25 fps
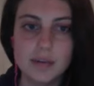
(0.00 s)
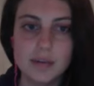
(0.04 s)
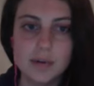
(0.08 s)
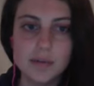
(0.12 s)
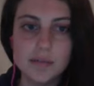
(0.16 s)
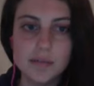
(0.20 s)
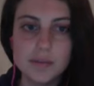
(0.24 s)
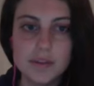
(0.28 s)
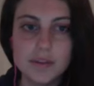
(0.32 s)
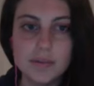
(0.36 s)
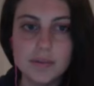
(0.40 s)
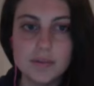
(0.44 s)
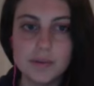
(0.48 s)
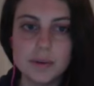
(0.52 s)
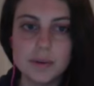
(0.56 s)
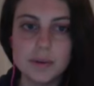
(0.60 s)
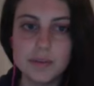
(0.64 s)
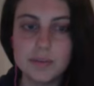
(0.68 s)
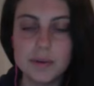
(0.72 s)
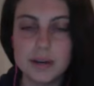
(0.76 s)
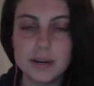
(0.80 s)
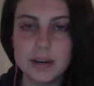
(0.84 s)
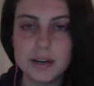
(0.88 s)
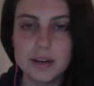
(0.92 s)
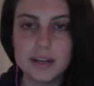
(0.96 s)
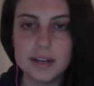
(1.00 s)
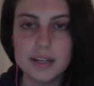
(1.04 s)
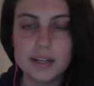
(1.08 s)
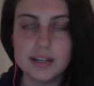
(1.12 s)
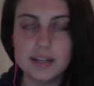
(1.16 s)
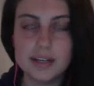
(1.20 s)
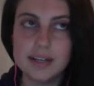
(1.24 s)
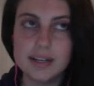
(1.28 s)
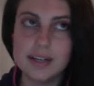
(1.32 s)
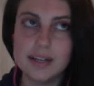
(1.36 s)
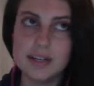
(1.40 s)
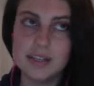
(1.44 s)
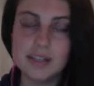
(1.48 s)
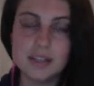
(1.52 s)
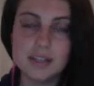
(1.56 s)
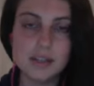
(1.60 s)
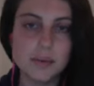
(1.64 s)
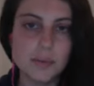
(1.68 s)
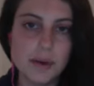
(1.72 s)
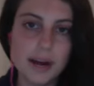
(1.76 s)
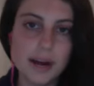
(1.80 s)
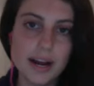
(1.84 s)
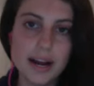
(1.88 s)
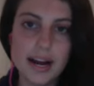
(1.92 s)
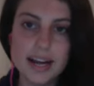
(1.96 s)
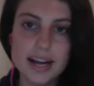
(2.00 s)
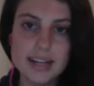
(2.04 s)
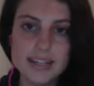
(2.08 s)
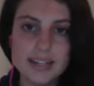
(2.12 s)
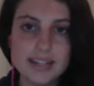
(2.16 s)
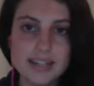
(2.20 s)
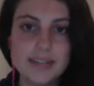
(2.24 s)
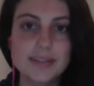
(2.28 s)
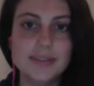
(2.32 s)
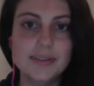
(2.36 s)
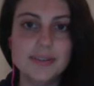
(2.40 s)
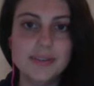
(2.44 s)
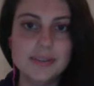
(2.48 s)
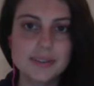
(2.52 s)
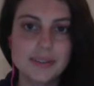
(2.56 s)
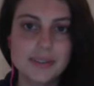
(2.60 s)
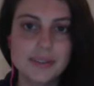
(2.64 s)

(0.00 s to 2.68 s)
But for the most part, he eats the way I do.